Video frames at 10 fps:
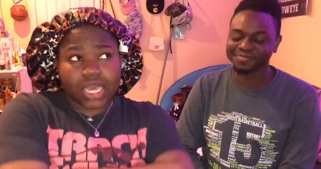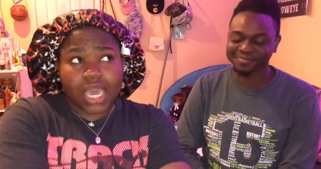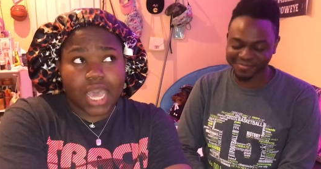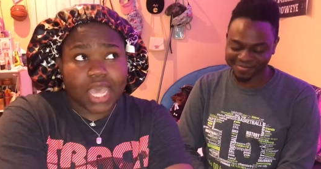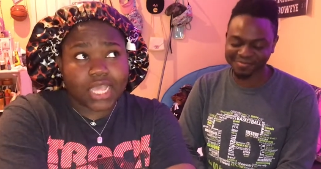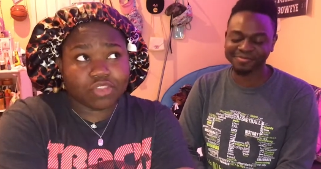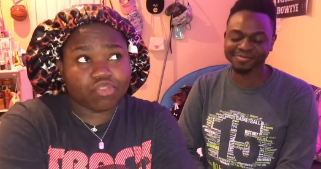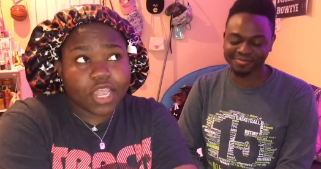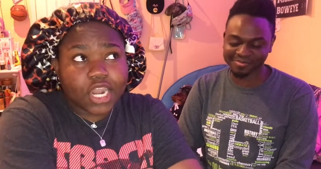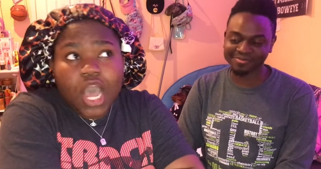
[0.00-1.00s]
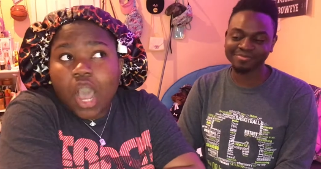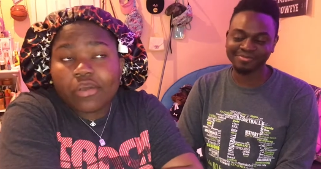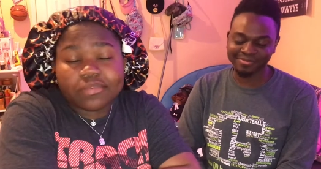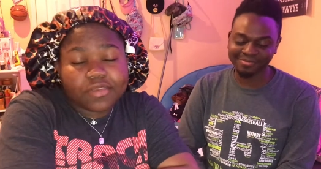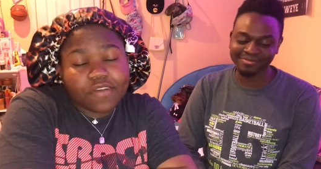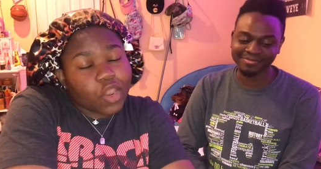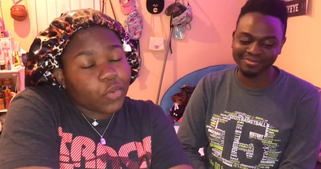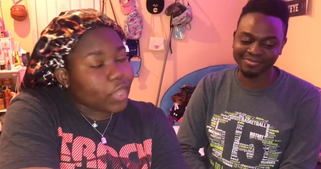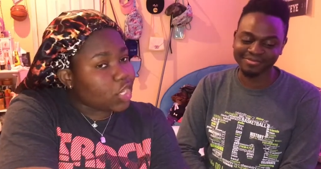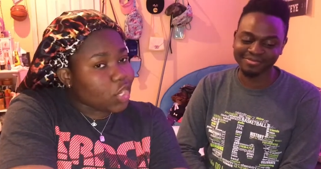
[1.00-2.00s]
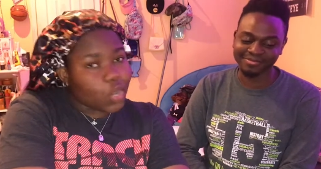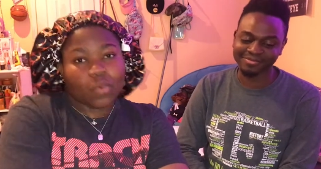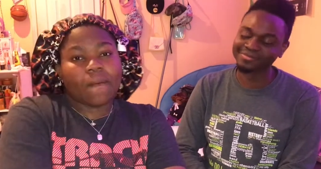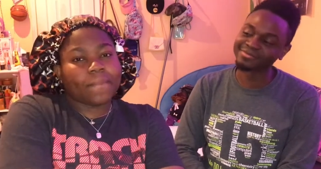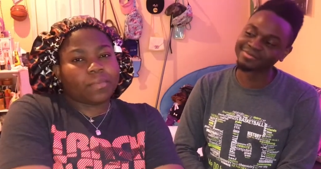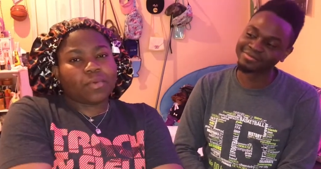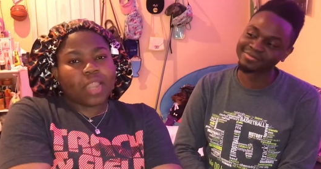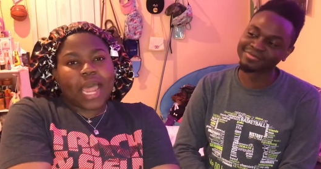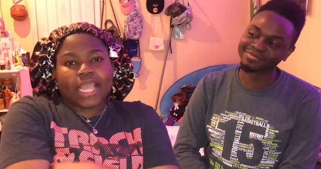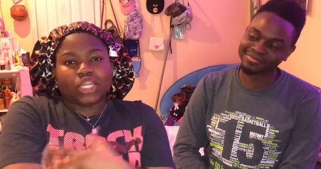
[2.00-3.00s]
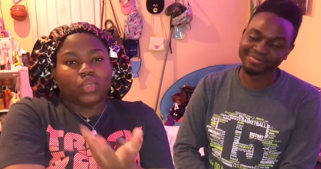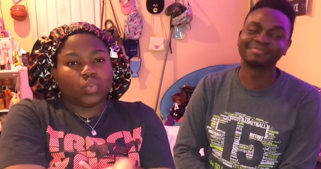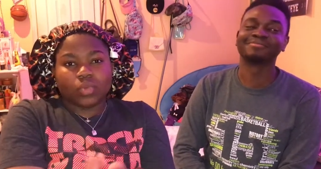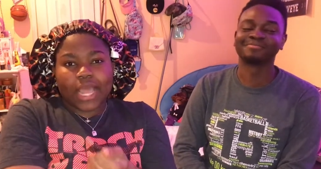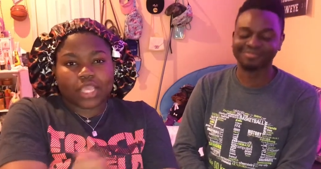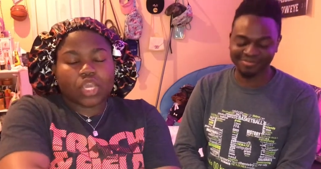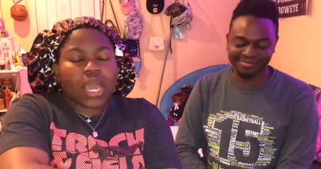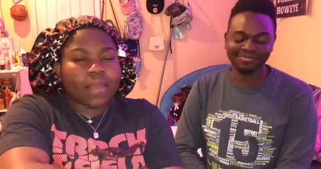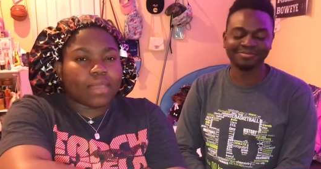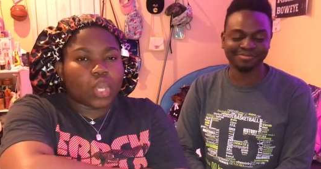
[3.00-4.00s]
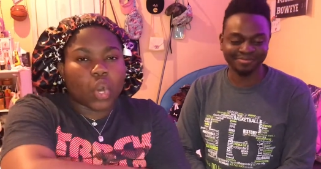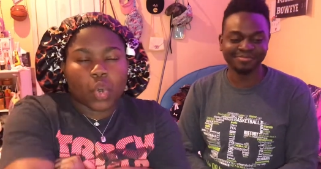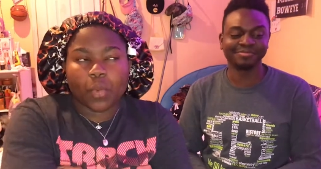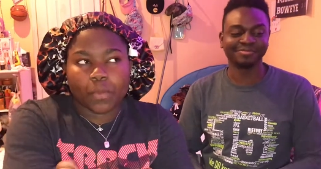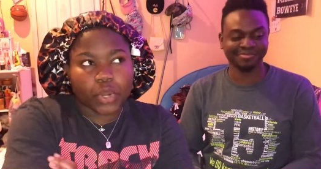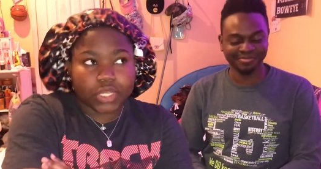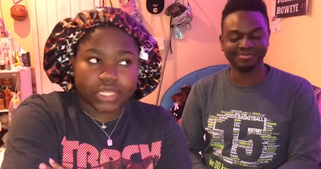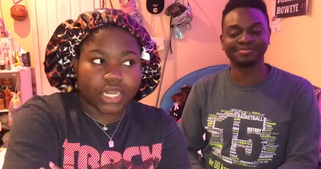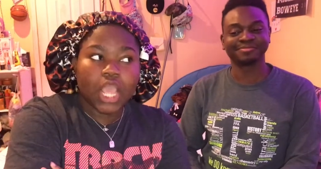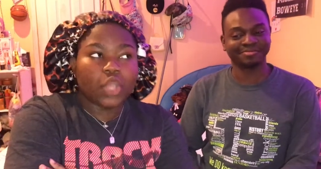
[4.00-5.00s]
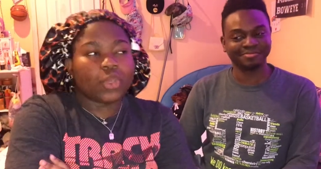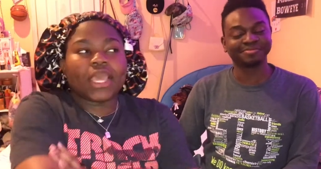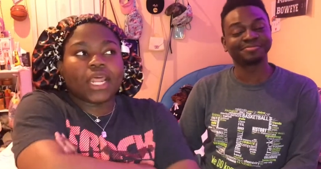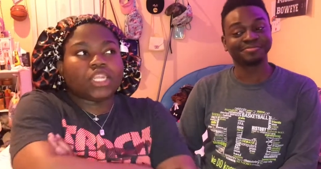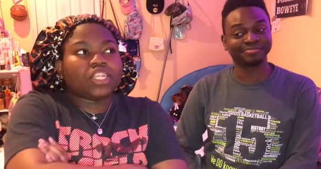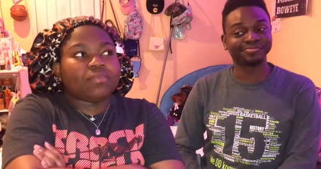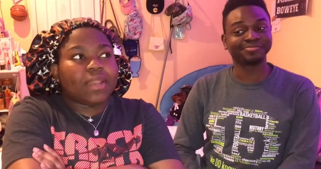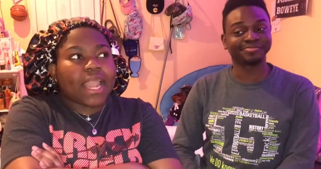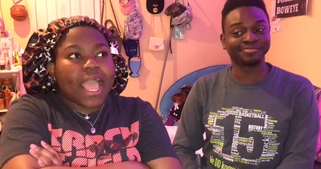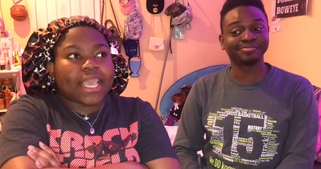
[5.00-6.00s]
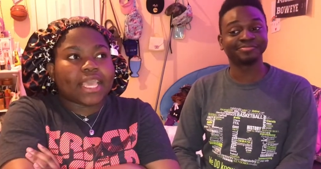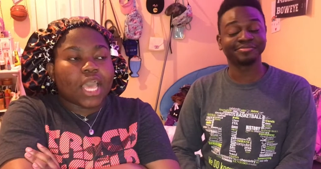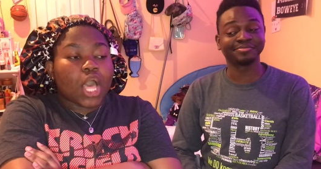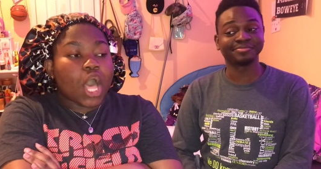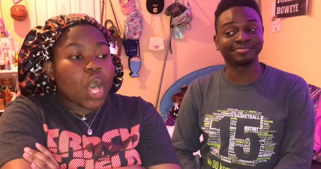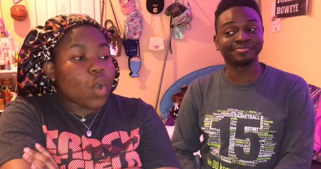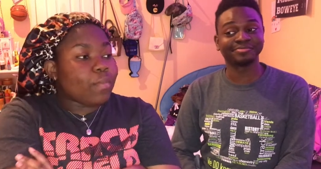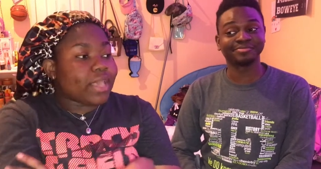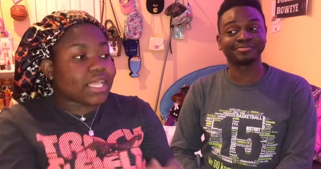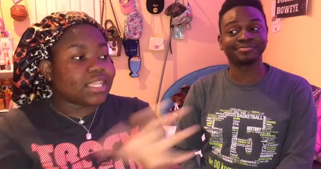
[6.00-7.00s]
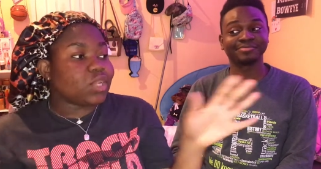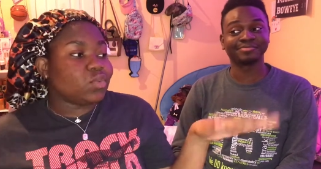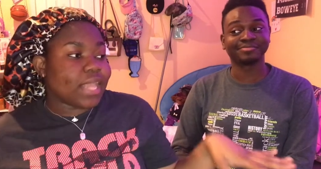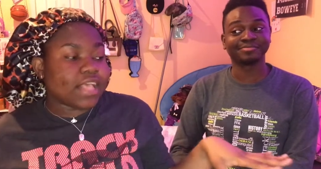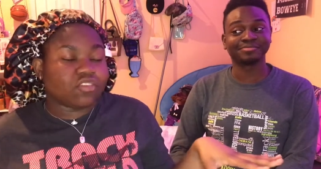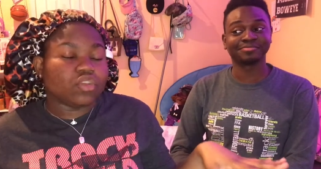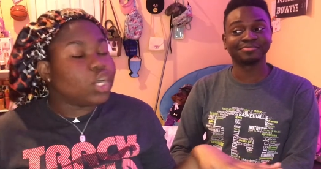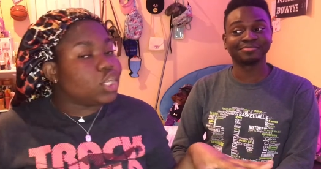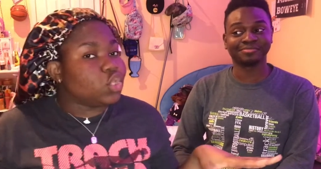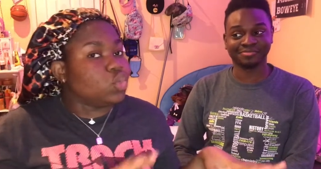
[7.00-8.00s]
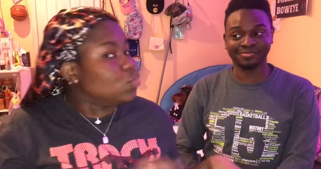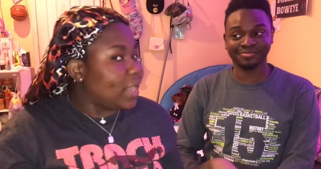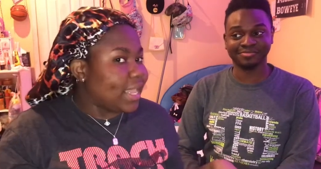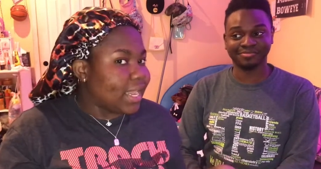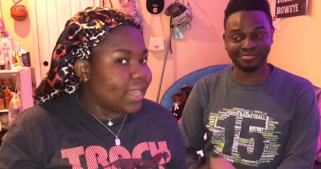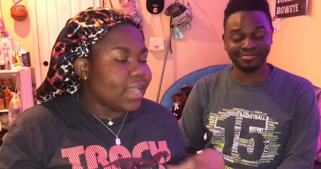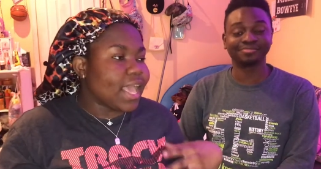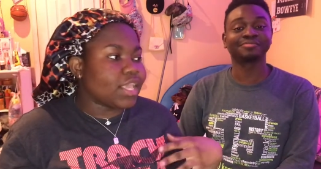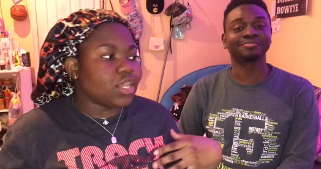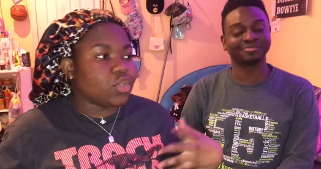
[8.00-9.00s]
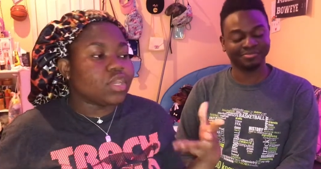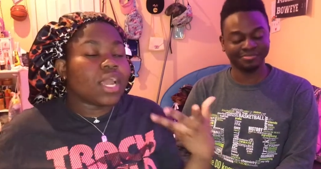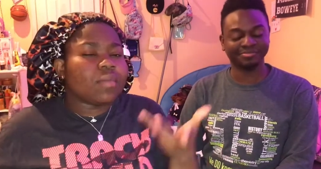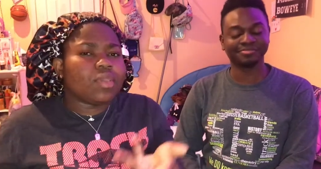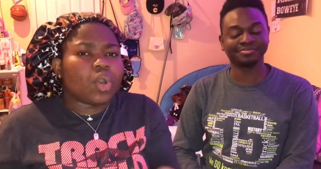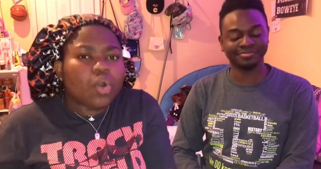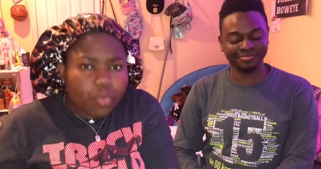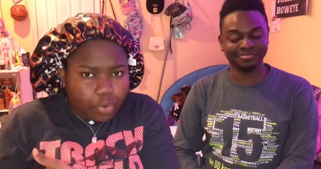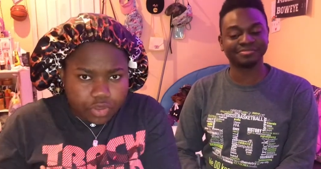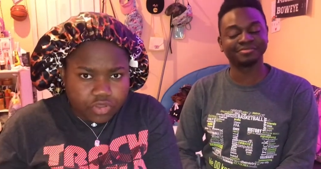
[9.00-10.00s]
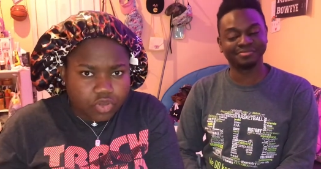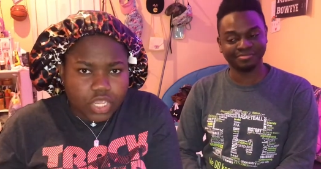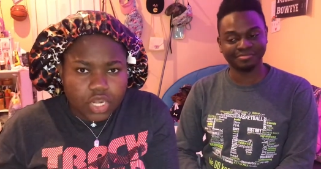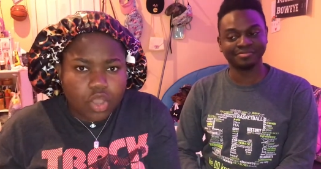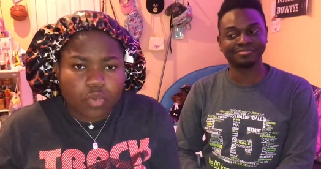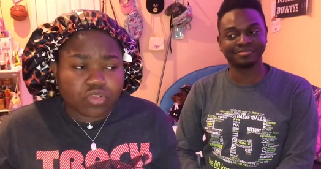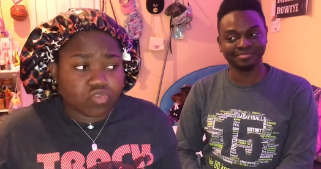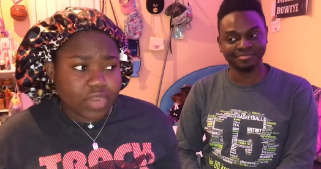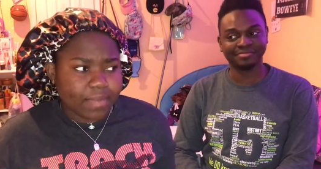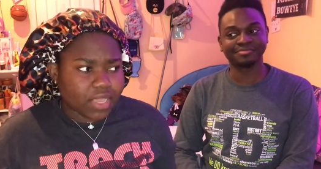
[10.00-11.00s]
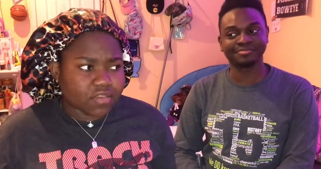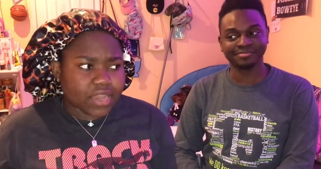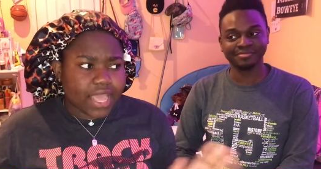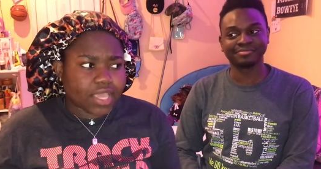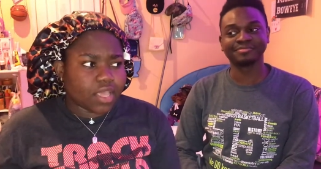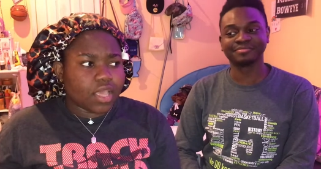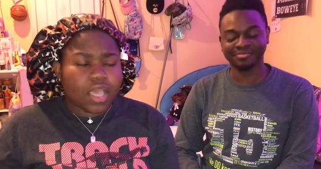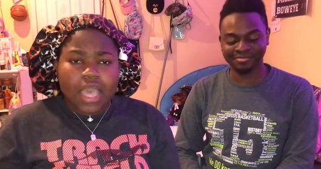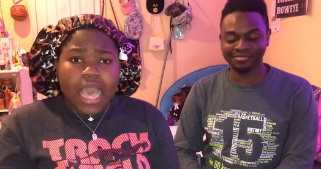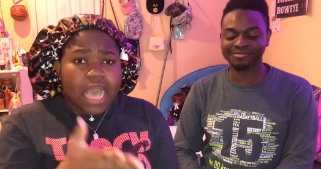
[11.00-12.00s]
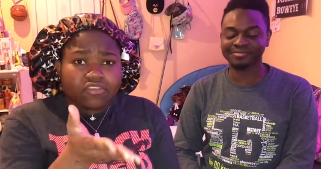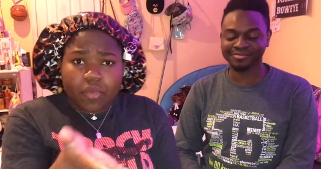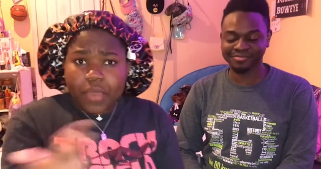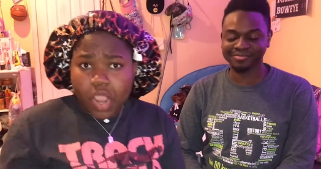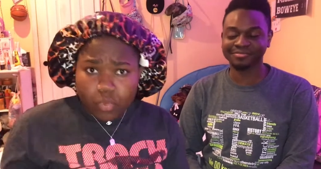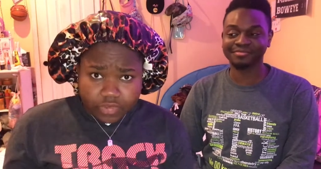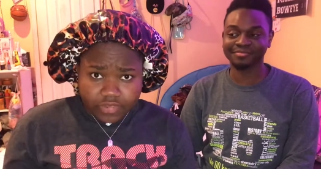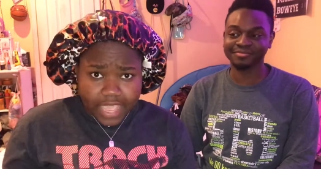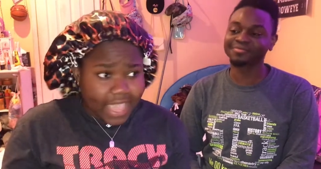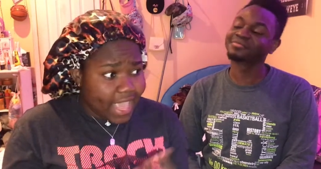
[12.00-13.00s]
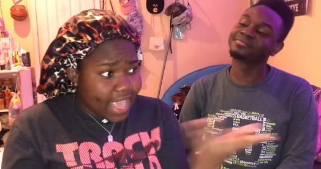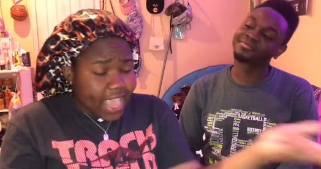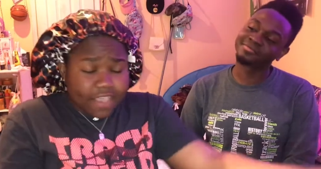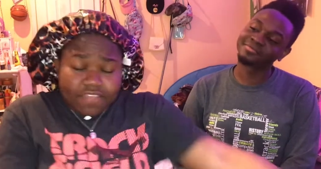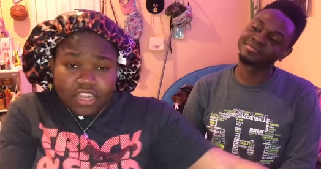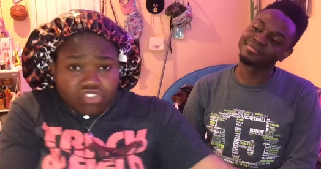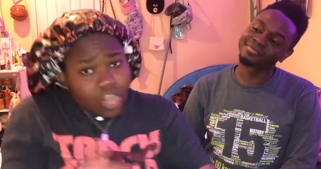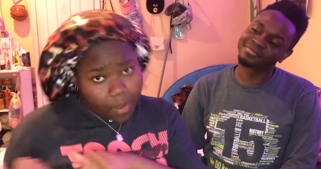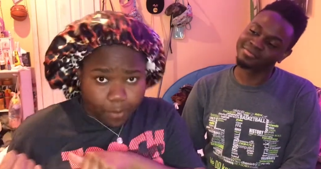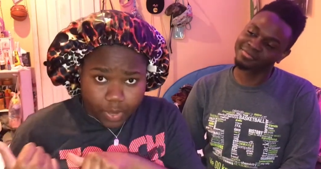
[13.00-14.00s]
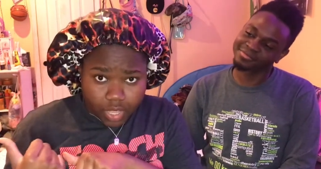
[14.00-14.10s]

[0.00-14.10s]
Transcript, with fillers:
Speaker 1: Cause you cannot always be following, you know, what people like do. Like you gotta be your own person. You cannot just be like, oh, because they do this, you're gonna do it. Like, you know, you gotta be your own person. You can always do that because like as your parent would say, if they jump